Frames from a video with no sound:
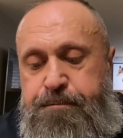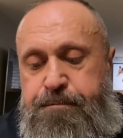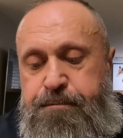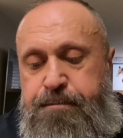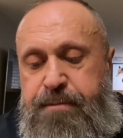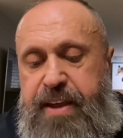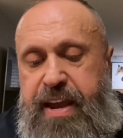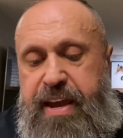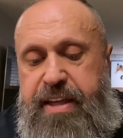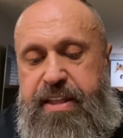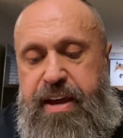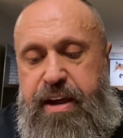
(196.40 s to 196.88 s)

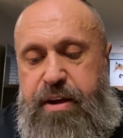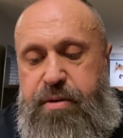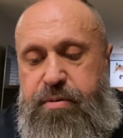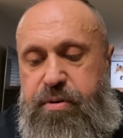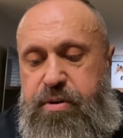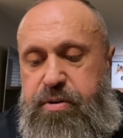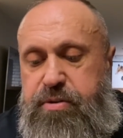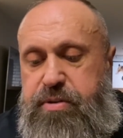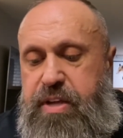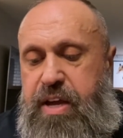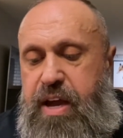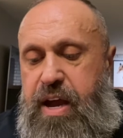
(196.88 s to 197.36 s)
and I
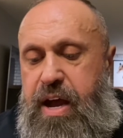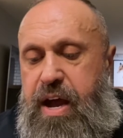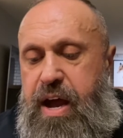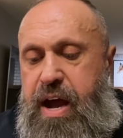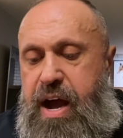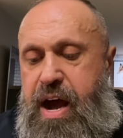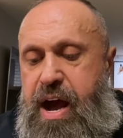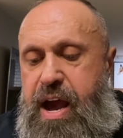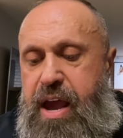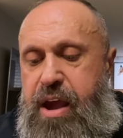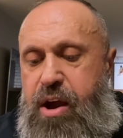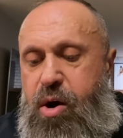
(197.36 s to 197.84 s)
quote,
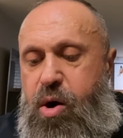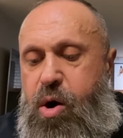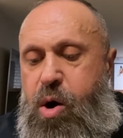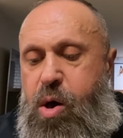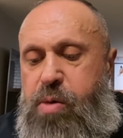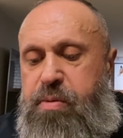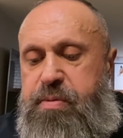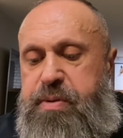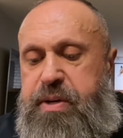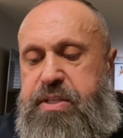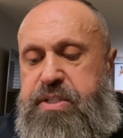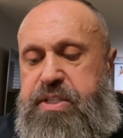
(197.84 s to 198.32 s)
"I
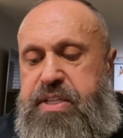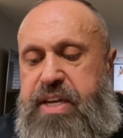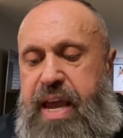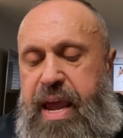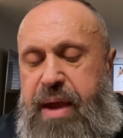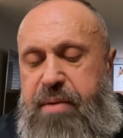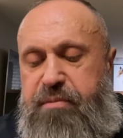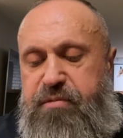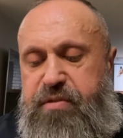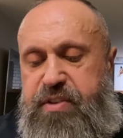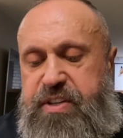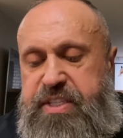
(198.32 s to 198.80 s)
always
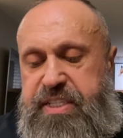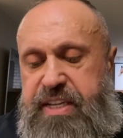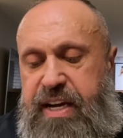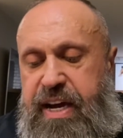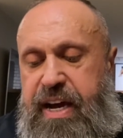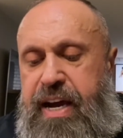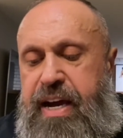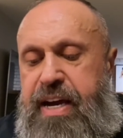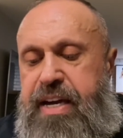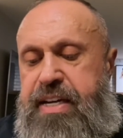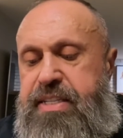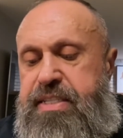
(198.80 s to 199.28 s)

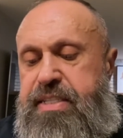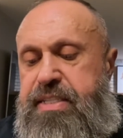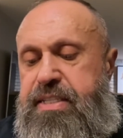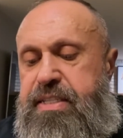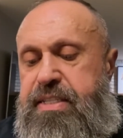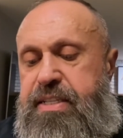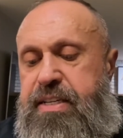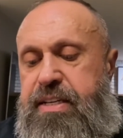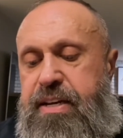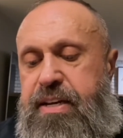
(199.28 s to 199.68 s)
emphasized